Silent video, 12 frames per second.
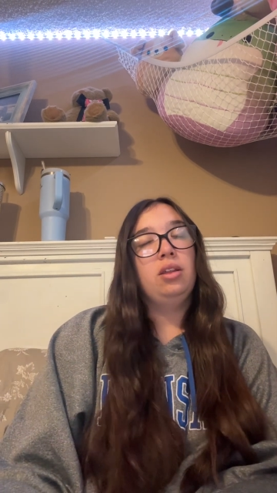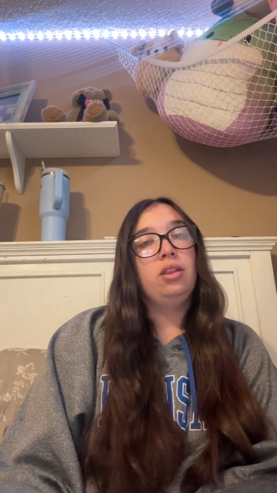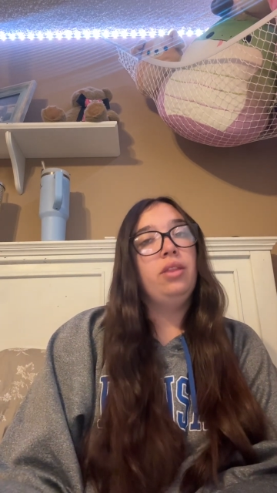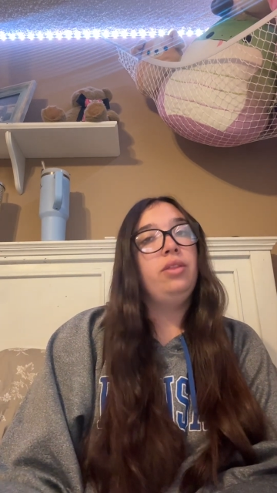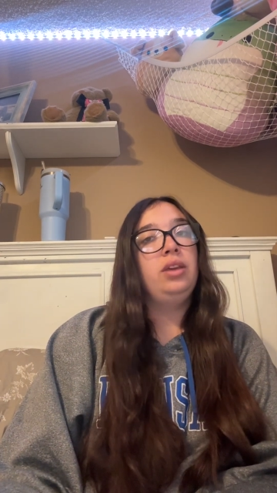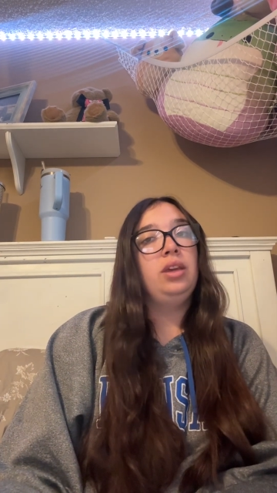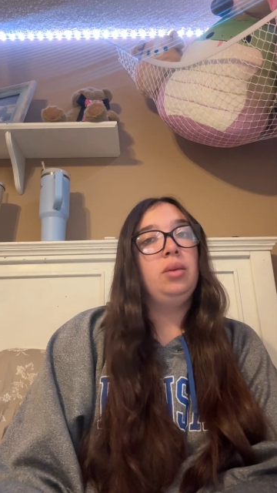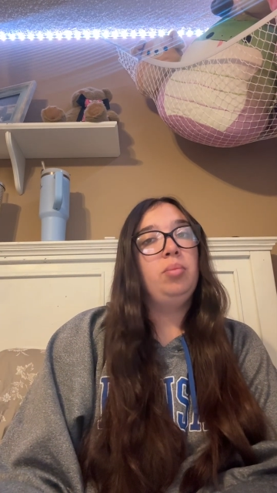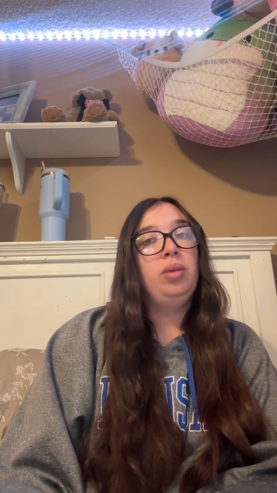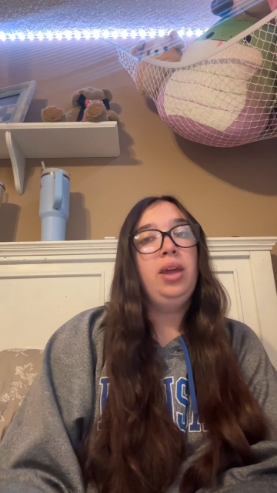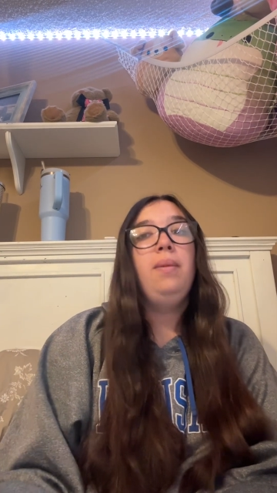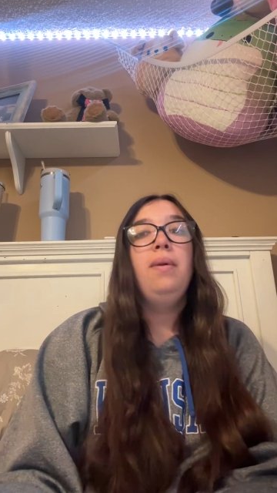the
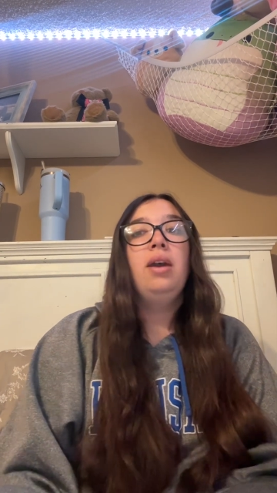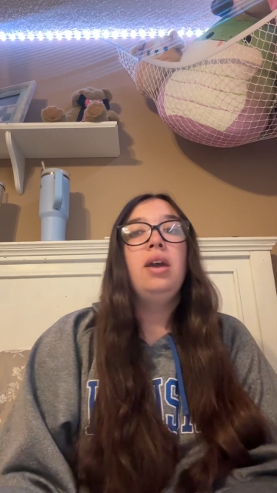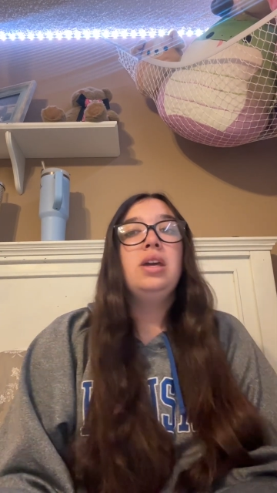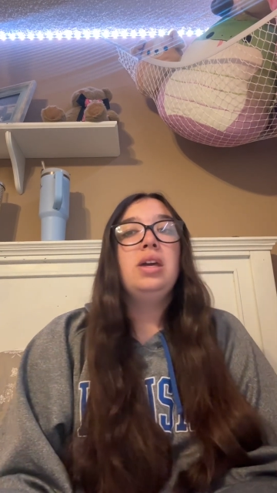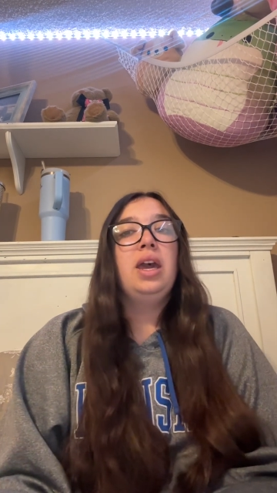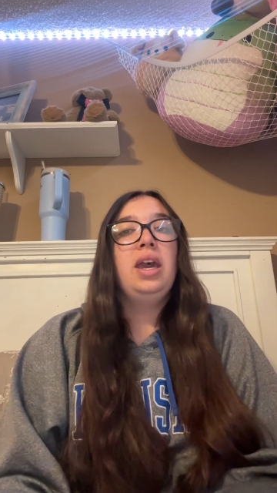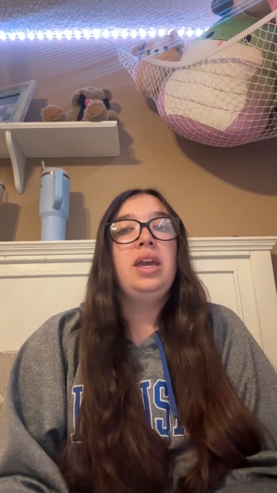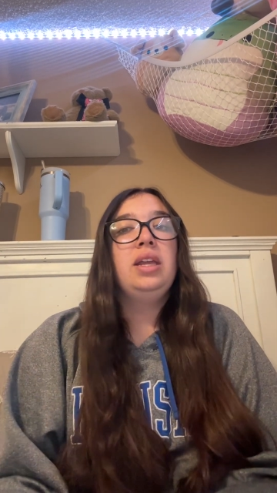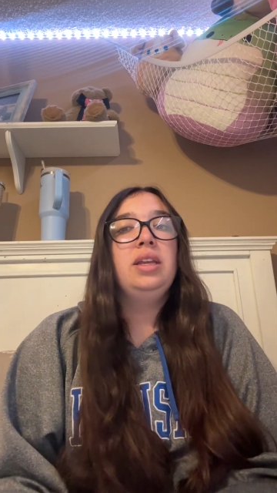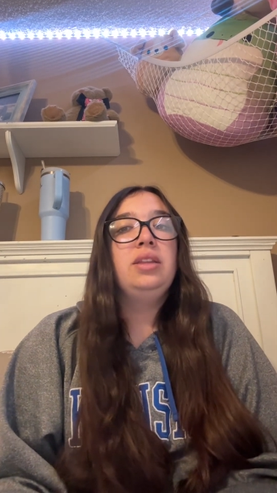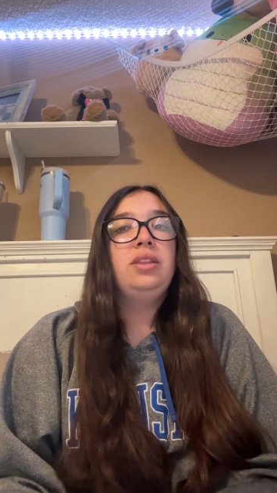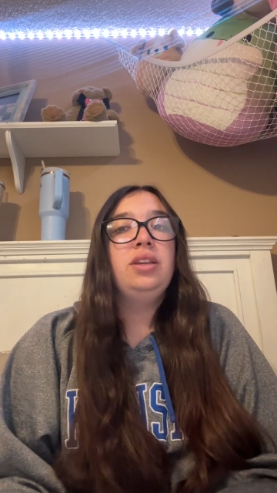play.
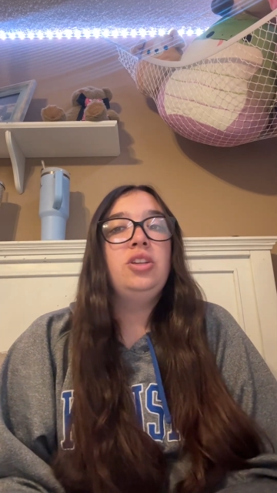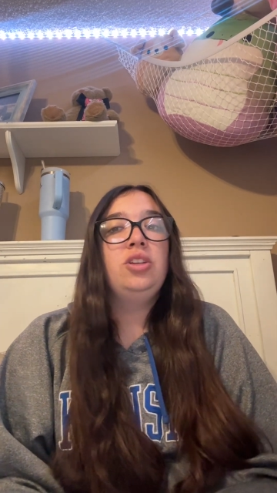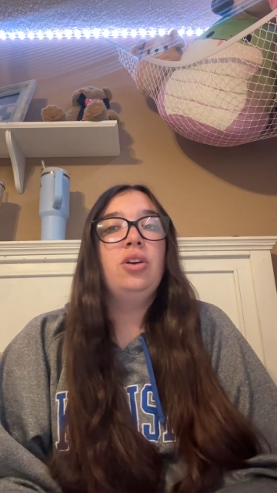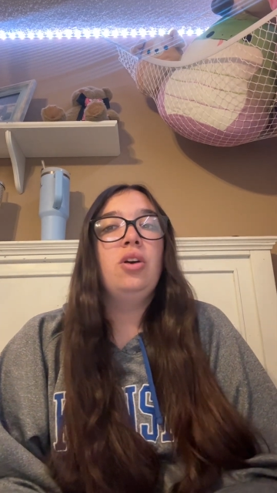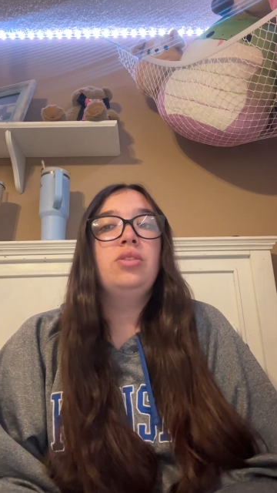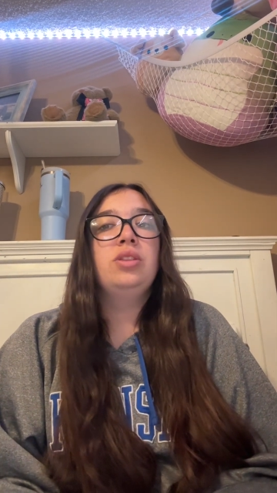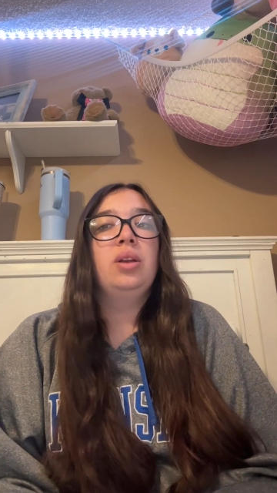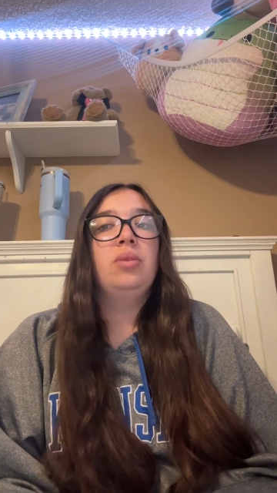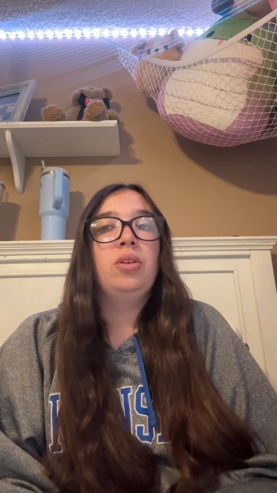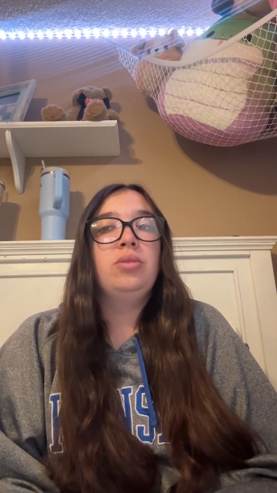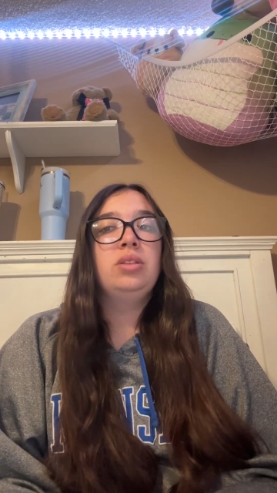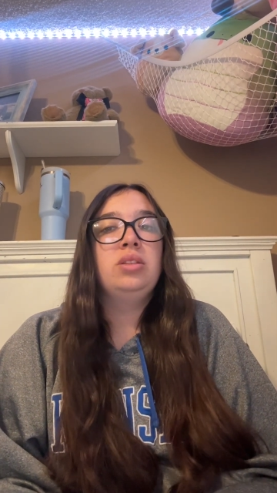And this shows that Rose's